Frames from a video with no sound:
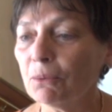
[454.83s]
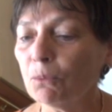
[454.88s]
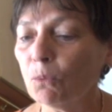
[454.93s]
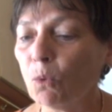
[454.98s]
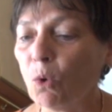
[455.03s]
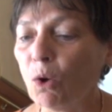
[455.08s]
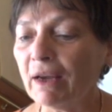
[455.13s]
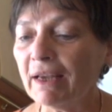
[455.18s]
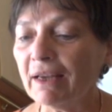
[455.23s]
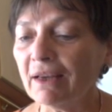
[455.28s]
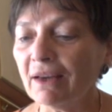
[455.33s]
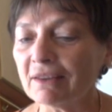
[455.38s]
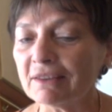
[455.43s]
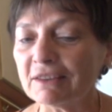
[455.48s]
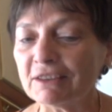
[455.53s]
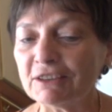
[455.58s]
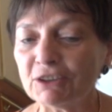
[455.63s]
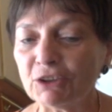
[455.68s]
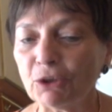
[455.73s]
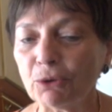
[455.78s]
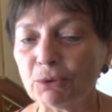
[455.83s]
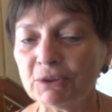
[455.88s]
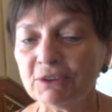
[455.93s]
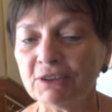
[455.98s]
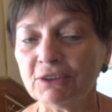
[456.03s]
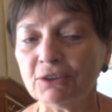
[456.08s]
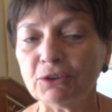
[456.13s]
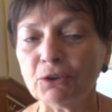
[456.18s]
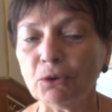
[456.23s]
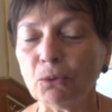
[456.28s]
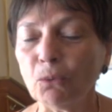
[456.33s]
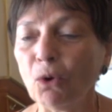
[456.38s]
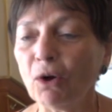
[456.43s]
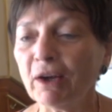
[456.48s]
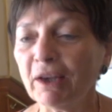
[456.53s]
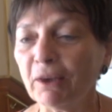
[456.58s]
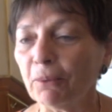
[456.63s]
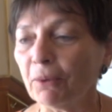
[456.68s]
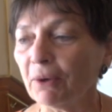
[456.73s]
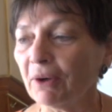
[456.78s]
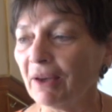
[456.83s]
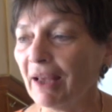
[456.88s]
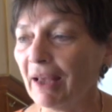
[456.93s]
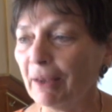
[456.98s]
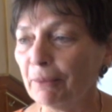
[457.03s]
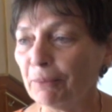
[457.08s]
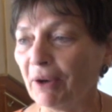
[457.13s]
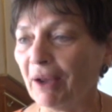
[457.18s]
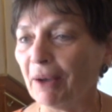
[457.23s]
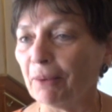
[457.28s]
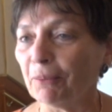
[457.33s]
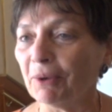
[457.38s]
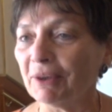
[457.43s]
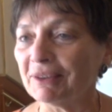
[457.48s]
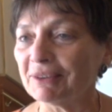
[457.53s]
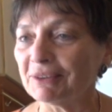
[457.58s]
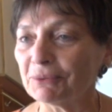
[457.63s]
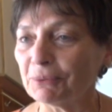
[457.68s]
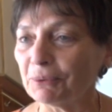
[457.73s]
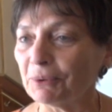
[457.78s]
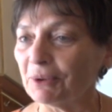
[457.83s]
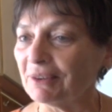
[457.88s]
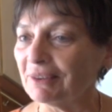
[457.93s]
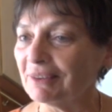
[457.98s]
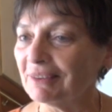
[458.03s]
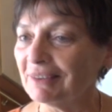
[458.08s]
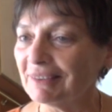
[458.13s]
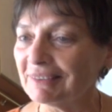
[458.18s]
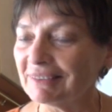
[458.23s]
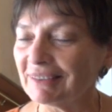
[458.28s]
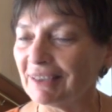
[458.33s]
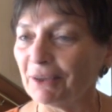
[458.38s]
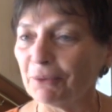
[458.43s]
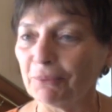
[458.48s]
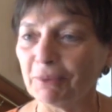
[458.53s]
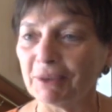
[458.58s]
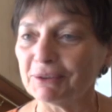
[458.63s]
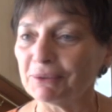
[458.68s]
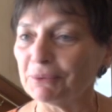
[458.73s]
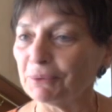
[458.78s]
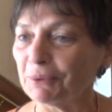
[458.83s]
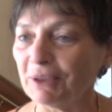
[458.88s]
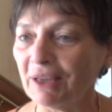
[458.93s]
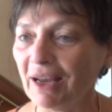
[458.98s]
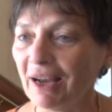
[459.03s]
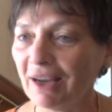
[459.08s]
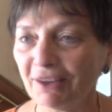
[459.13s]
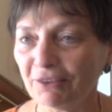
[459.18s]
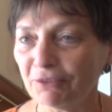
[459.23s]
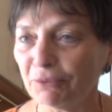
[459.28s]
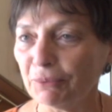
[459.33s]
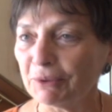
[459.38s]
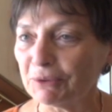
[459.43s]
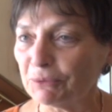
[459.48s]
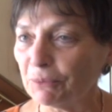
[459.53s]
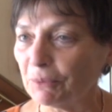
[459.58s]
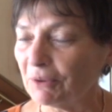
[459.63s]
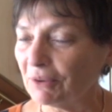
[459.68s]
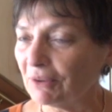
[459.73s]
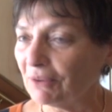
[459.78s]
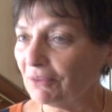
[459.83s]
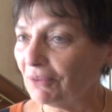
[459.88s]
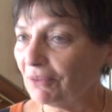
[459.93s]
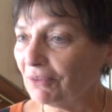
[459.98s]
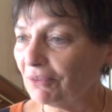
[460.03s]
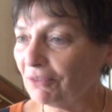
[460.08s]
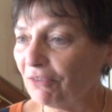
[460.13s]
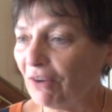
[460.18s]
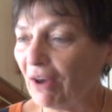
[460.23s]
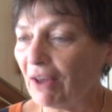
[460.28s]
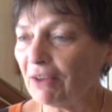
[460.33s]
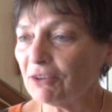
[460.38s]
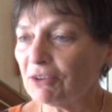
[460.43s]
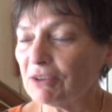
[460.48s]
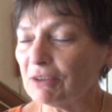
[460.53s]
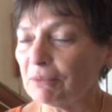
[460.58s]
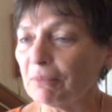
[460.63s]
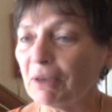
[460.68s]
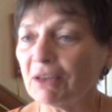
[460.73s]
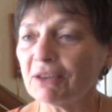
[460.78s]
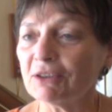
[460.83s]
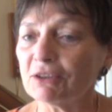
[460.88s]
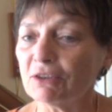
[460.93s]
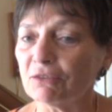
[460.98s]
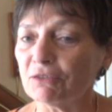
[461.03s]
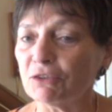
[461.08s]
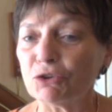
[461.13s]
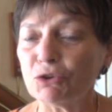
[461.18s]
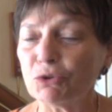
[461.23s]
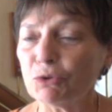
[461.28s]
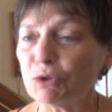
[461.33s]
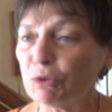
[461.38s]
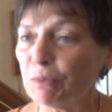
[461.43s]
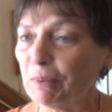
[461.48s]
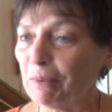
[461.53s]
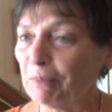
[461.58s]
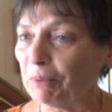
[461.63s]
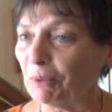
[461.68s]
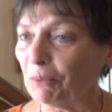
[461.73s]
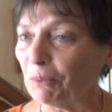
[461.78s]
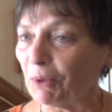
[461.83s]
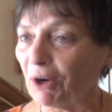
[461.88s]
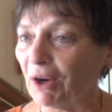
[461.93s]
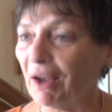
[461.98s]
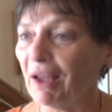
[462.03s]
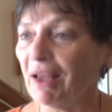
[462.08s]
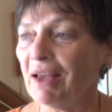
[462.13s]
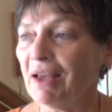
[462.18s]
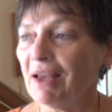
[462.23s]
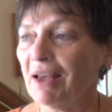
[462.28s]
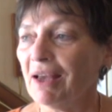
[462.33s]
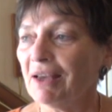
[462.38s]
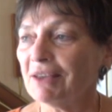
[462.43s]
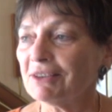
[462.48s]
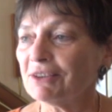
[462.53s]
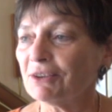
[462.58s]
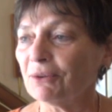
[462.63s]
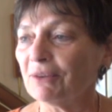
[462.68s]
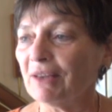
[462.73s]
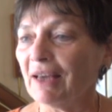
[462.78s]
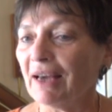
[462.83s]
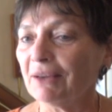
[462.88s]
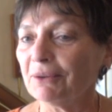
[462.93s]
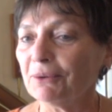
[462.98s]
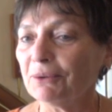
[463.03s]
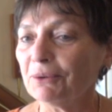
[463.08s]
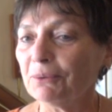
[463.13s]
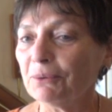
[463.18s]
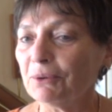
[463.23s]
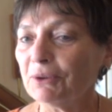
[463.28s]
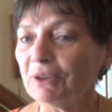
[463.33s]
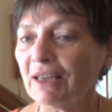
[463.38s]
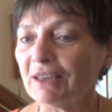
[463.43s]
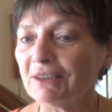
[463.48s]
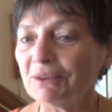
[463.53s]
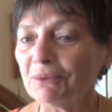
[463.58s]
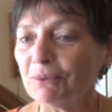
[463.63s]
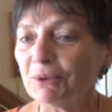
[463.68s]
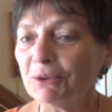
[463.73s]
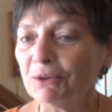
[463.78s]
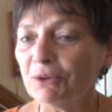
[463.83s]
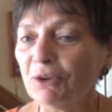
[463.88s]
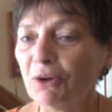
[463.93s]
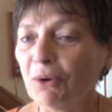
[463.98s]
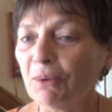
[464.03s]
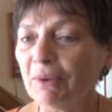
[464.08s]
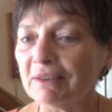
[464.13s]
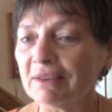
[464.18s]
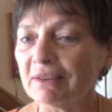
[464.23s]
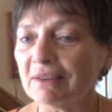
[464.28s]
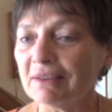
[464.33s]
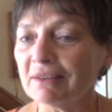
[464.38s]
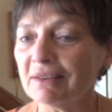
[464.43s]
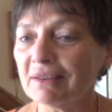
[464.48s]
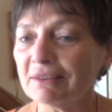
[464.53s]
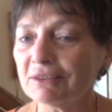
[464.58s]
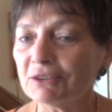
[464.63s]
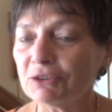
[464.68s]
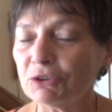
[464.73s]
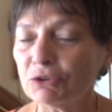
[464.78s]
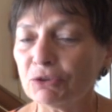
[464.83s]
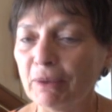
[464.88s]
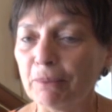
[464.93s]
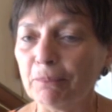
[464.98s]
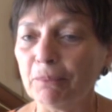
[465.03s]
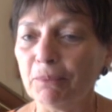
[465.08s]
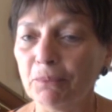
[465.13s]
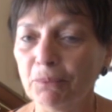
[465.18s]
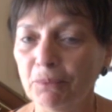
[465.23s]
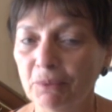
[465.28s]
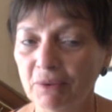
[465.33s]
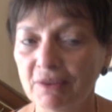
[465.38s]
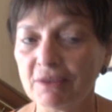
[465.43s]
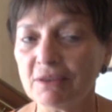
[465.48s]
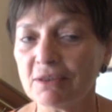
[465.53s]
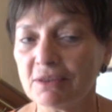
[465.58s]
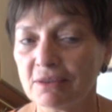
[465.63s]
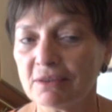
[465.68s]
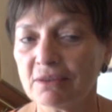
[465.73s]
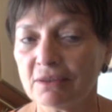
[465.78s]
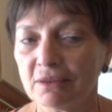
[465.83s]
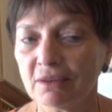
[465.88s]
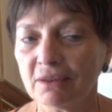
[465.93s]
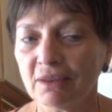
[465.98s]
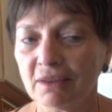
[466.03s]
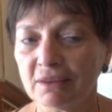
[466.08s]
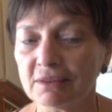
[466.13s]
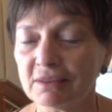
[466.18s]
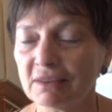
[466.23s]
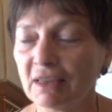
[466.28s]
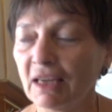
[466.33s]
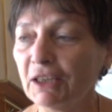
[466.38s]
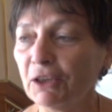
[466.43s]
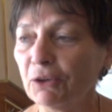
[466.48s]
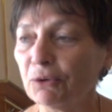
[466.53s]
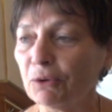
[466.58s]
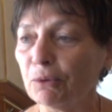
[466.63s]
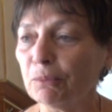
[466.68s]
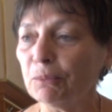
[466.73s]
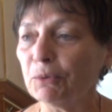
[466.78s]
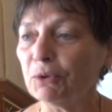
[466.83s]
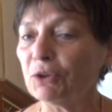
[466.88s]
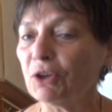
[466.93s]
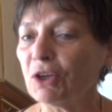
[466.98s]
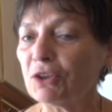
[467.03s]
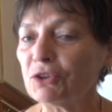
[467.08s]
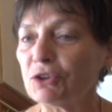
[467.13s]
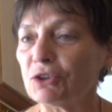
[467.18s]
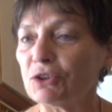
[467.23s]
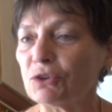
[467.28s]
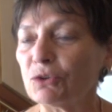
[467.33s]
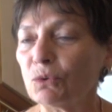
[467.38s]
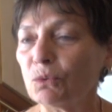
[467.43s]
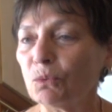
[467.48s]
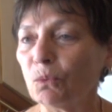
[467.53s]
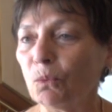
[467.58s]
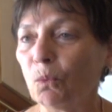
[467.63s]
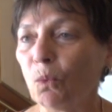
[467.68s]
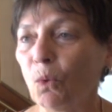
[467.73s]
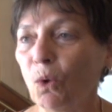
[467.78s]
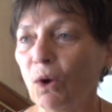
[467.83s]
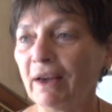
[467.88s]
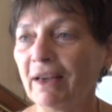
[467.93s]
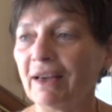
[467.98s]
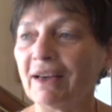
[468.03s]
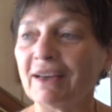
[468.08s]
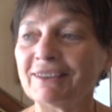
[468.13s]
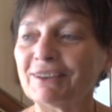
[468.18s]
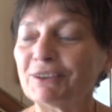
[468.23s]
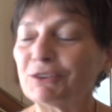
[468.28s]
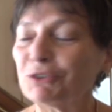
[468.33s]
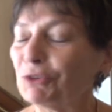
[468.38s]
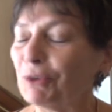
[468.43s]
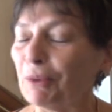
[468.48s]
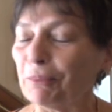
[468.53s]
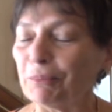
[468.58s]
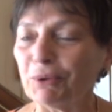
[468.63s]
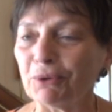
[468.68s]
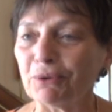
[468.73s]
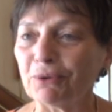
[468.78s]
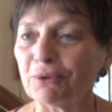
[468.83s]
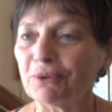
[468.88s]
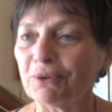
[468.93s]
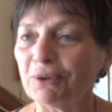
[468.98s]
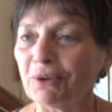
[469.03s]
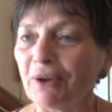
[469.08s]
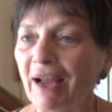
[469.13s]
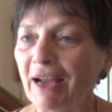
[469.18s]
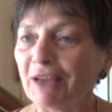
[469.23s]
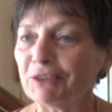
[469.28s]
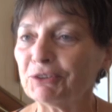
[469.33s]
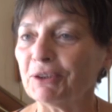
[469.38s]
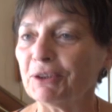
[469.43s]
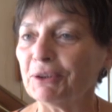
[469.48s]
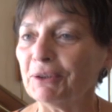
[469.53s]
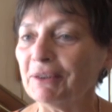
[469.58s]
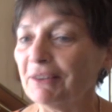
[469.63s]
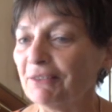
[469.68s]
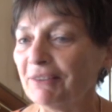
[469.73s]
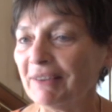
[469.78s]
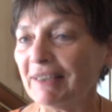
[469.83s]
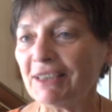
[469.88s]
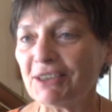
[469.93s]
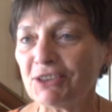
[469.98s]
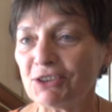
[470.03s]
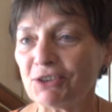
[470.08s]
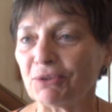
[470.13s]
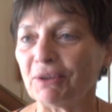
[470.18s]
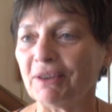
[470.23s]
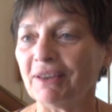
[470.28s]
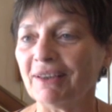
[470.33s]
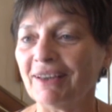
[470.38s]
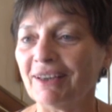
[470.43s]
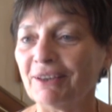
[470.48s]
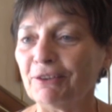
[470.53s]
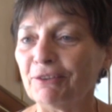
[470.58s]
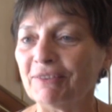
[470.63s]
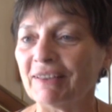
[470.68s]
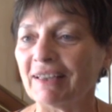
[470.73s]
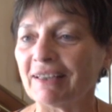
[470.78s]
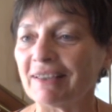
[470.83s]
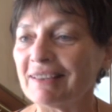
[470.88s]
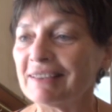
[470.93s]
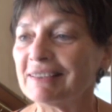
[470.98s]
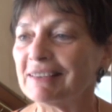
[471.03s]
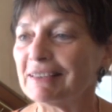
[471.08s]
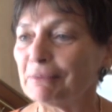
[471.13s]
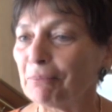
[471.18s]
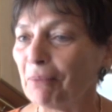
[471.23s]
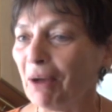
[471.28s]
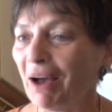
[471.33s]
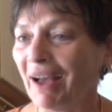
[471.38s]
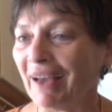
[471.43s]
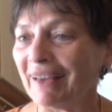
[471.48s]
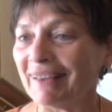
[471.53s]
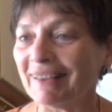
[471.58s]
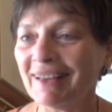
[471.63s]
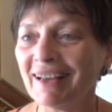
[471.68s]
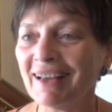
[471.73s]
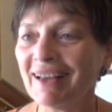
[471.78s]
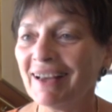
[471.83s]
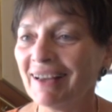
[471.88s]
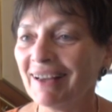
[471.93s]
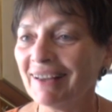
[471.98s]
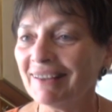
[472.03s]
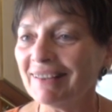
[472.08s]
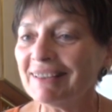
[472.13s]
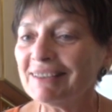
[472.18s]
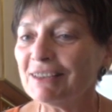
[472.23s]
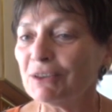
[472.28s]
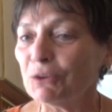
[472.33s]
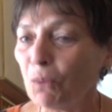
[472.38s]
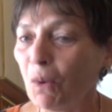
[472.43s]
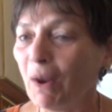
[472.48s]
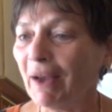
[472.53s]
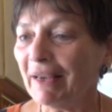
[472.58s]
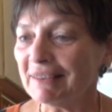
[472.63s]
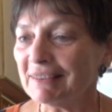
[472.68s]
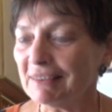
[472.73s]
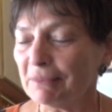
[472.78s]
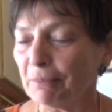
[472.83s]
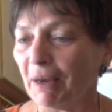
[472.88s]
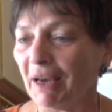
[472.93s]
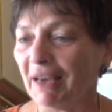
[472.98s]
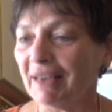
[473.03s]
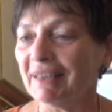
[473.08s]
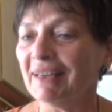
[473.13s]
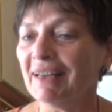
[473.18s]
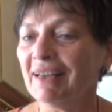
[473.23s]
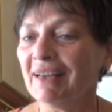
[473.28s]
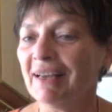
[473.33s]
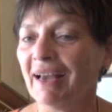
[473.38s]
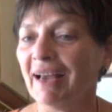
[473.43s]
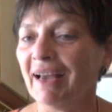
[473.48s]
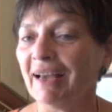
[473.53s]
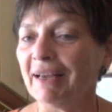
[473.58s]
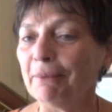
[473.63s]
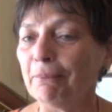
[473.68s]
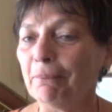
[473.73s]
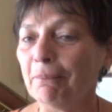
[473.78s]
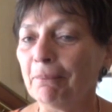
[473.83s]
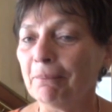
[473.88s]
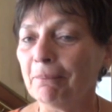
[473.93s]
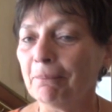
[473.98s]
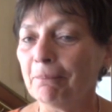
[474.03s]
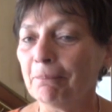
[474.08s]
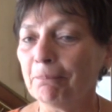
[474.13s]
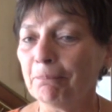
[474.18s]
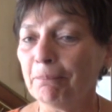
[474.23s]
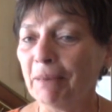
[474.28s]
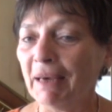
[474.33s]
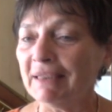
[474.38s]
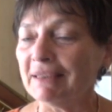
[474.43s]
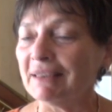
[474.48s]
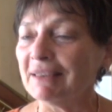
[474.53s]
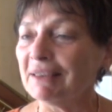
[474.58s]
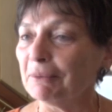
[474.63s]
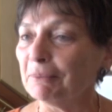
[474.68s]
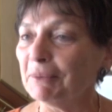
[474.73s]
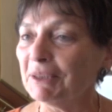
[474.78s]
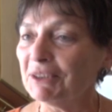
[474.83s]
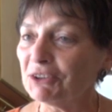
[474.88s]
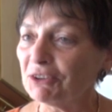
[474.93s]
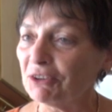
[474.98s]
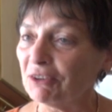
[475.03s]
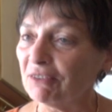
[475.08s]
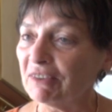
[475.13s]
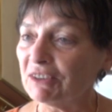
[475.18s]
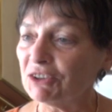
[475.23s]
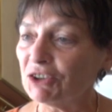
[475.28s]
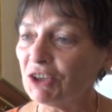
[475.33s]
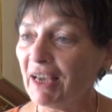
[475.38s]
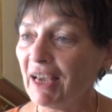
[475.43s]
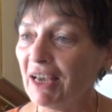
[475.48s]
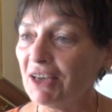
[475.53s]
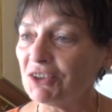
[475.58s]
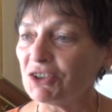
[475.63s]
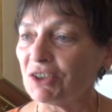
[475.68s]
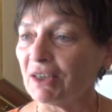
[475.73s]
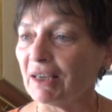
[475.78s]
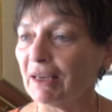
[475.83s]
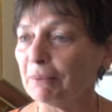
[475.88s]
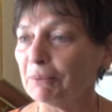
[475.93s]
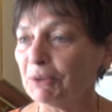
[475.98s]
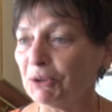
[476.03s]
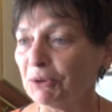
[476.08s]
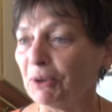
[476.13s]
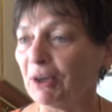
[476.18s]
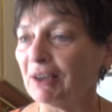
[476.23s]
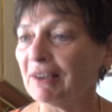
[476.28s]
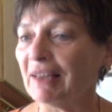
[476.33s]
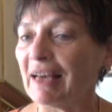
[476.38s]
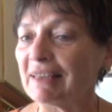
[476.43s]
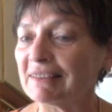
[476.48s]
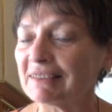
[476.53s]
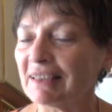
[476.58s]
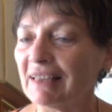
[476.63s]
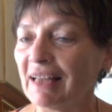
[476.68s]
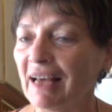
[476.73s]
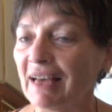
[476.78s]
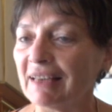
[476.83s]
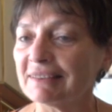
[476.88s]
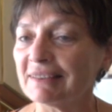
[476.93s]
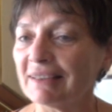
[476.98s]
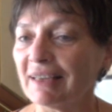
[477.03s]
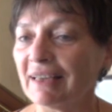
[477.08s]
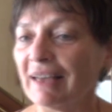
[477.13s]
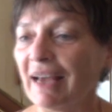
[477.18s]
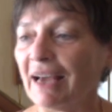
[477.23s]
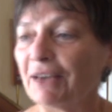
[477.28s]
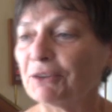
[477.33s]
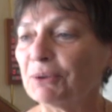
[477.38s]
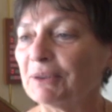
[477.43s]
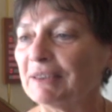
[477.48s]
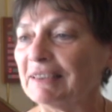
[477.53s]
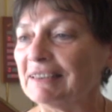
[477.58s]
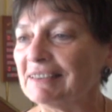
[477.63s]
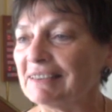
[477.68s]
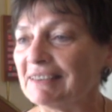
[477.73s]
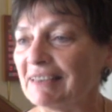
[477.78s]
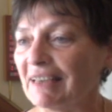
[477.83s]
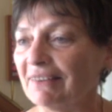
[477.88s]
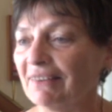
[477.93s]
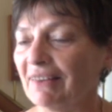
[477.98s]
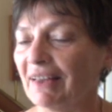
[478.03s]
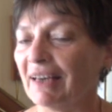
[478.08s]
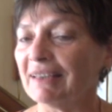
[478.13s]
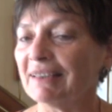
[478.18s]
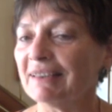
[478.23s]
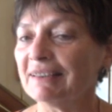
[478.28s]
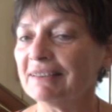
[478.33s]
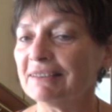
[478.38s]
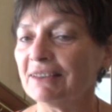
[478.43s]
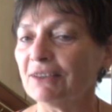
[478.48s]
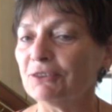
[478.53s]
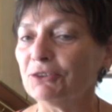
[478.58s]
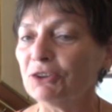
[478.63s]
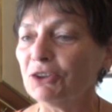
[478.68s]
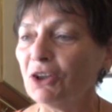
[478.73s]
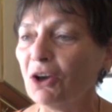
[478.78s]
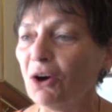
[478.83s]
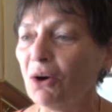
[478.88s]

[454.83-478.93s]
walking on the stones here. You're walking where Abraham was, where Yitzchak was, where Yaakov was, where the fathers and mothers of the Jewish people were. So that you're not, when you go on a trip with this study group, you're not just walking on a trip, you're actually living history. And you feel like, this is mine. This is why it's mine. And Bennett, the Minister of Education, came to our last class and actually said that. He said,